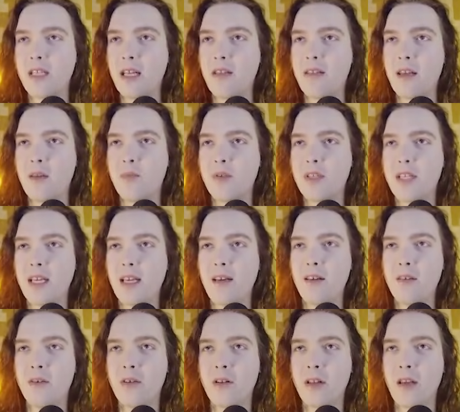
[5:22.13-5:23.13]
thing,
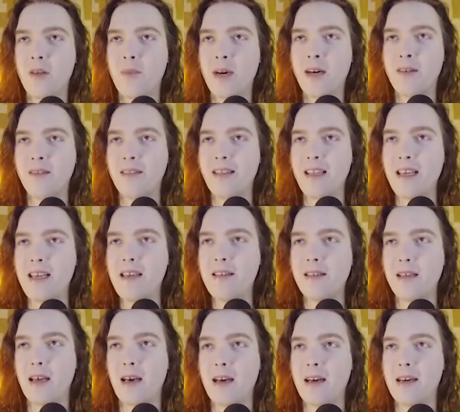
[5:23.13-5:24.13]
particularly about these
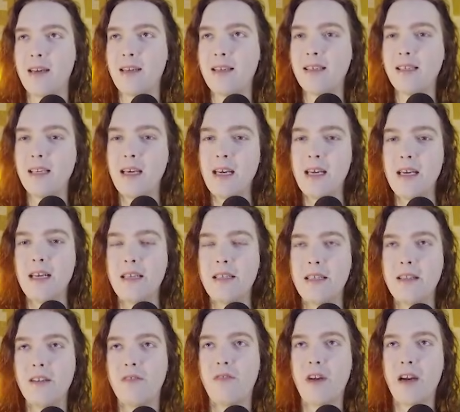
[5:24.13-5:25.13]
guys, is
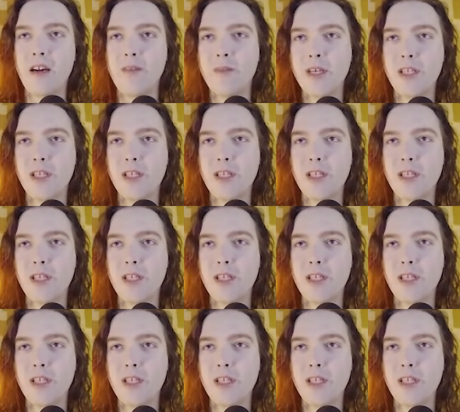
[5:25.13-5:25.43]
that they're very much